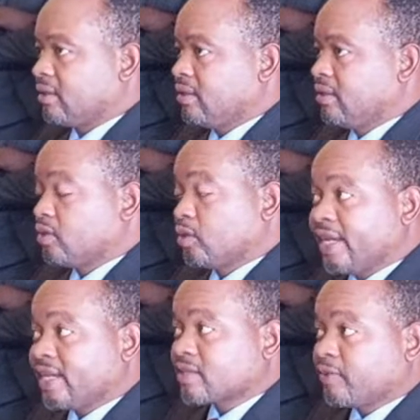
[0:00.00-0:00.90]
So we
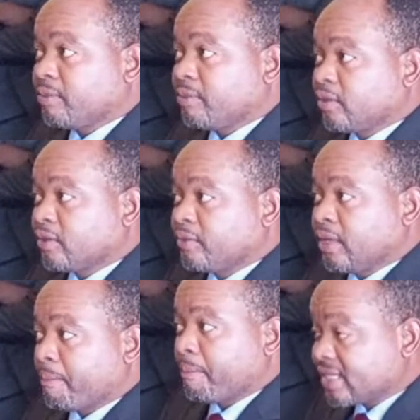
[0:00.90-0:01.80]
ask for a bit of
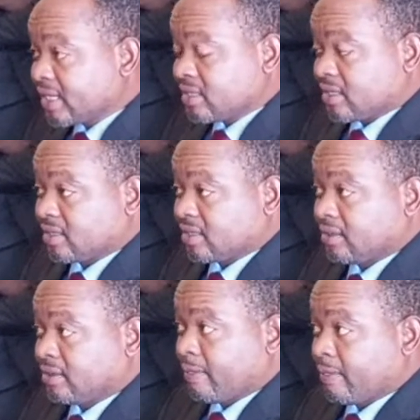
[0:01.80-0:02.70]
patience
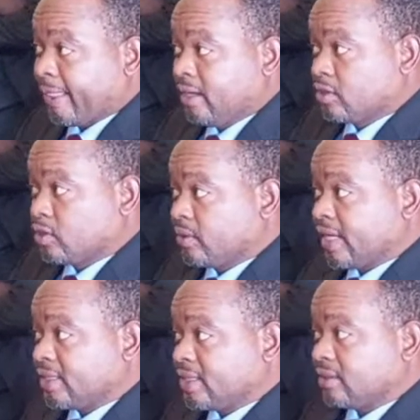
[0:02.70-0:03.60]
so
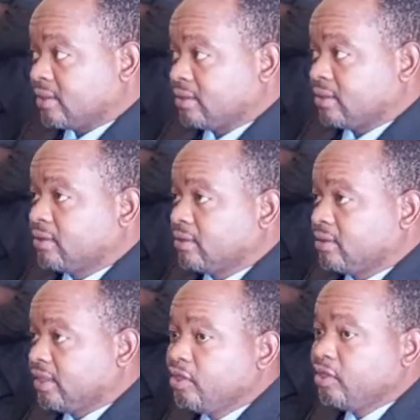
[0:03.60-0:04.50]
that the
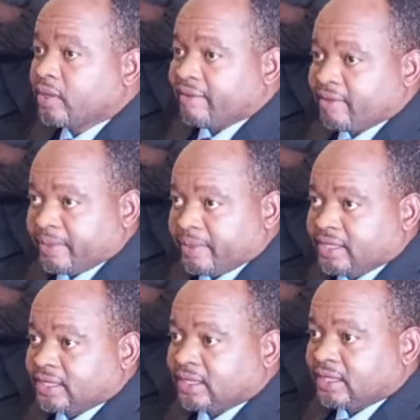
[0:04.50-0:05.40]
new government
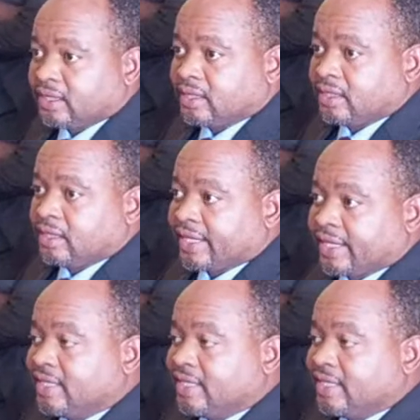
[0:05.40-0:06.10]
can